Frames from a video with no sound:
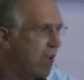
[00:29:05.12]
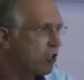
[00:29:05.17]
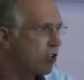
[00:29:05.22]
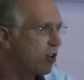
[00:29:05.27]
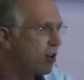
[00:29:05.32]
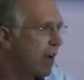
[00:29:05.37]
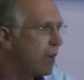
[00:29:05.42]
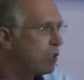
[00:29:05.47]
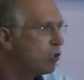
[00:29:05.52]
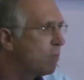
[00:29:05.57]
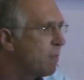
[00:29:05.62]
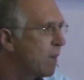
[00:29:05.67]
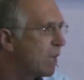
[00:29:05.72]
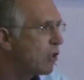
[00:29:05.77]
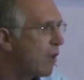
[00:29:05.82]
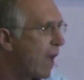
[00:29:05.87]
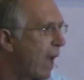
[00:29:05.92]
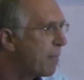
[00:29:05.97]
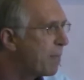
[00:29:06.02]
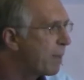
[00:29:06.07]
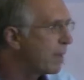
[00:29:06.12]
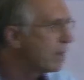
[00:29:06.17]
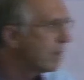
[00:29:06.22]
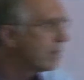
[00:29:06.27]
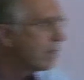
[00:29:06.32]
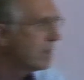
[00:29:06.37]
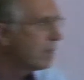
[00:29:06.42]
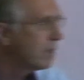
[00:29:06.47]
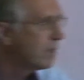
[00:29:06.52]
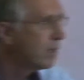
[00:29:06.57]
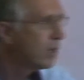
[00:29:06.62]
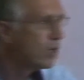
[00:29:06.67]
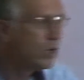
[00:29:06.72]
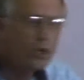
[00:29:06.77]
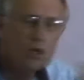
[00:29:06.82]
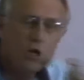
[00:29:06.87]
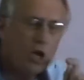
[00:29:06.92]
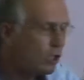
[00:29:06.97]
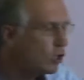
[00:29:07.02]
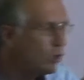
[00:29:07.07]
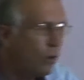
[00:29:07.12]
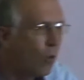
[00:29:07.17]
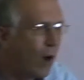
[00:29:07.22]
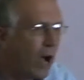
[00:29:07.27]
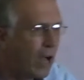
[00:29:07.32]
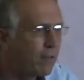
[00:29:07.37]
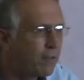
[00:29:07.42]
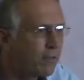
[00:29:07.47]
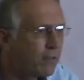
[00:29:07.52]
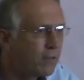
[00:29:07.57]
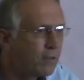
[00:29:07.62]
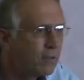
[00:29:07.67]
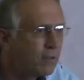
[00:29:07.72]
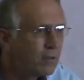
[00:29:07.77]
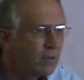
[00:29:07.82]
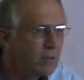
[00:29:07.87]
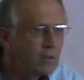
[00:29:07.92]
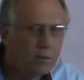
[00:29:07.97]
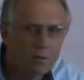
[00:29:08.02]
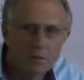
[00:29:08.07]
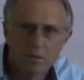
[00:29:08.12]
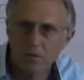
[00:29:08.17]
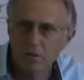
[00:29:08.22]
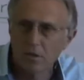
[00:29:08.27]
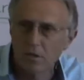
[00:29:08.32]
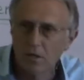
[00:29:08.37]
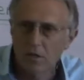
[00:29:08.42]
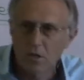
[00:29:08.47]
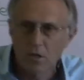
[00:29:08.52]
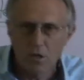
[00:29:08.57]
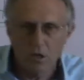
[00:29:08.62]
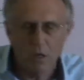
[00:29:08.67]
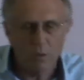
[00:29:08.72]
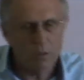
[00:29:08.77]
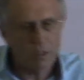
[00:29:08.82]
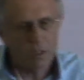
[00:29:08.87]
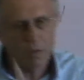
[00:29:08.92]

has the right to make you happy, not your wife. It